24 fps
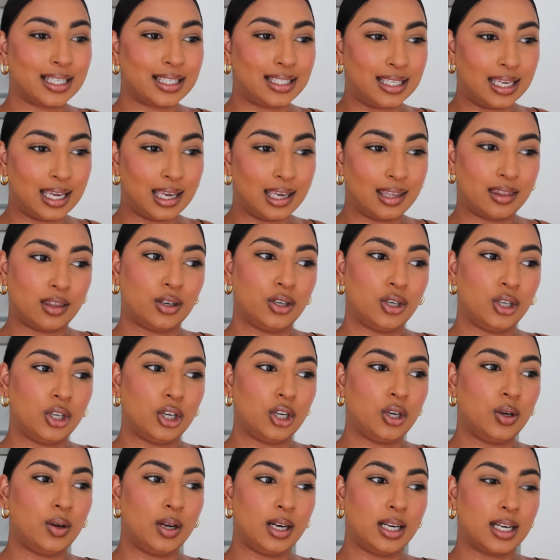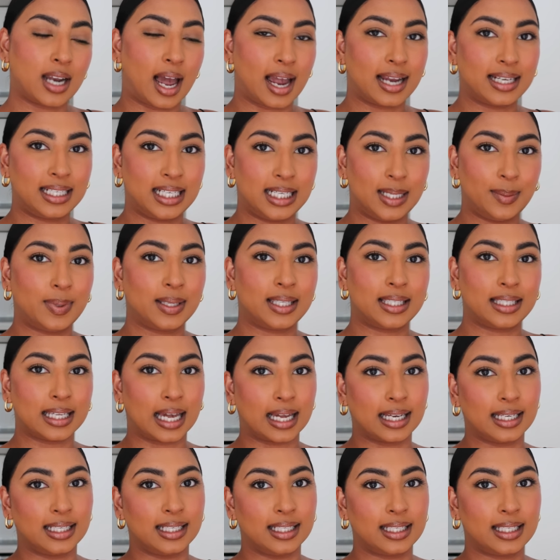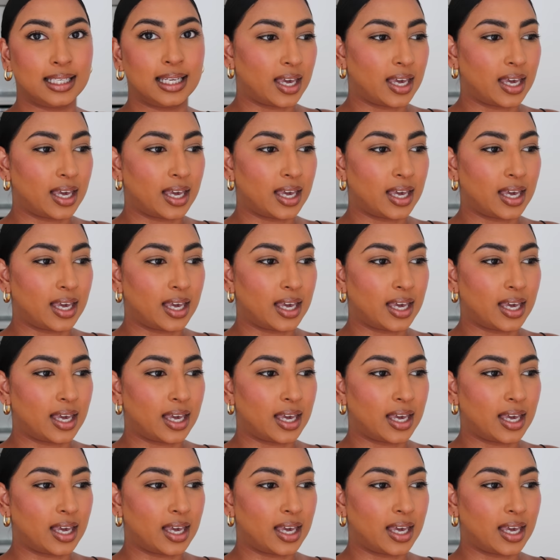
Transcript: see the new 90%.